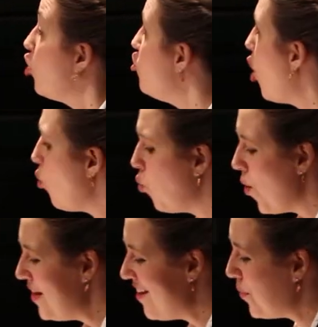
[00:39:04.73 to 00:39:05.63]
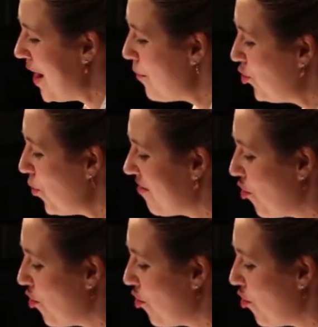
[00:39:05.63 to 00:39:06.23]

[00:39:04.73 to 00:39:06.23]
No woman has been able to